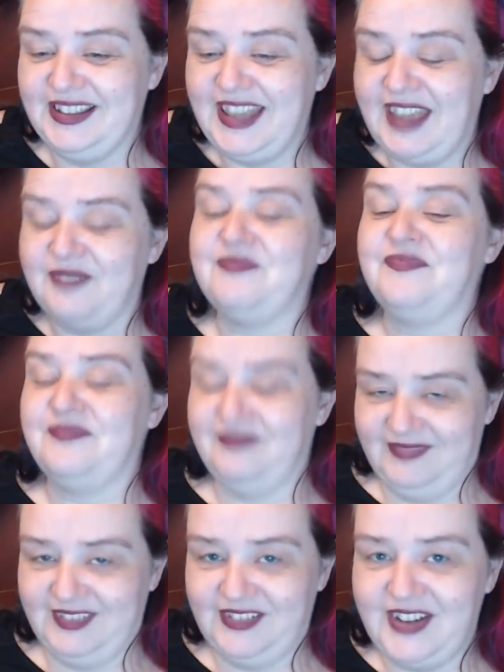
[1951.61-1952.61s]
Yeah,
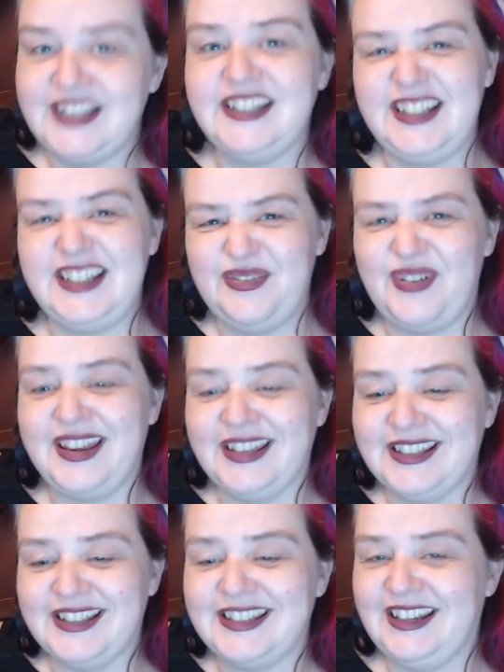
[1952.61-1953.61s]
great to see
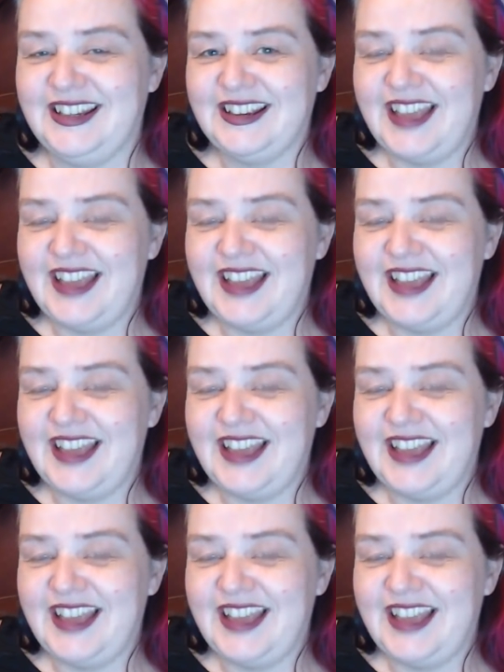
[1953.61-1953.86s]
friends here.